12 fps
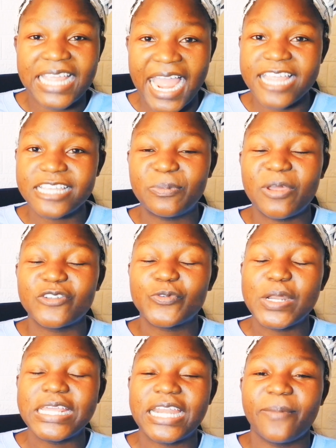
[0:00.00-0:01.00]
guys
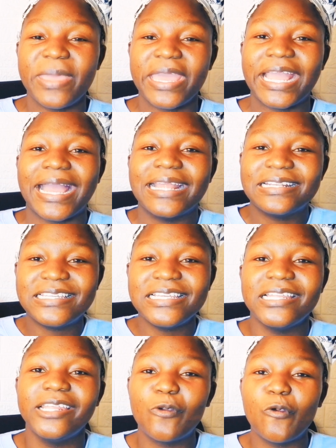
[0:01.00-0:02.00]
mazvionera mega
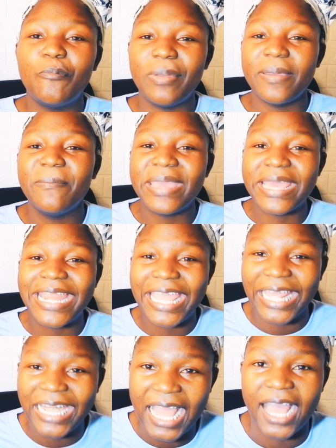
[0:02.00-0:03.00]
tiri
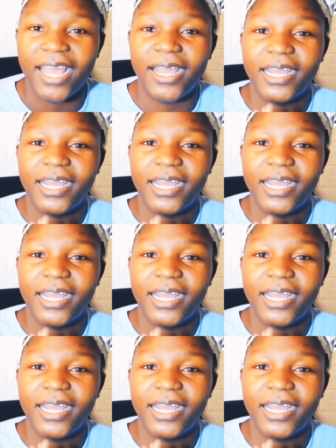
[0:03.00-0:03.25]
kupemberera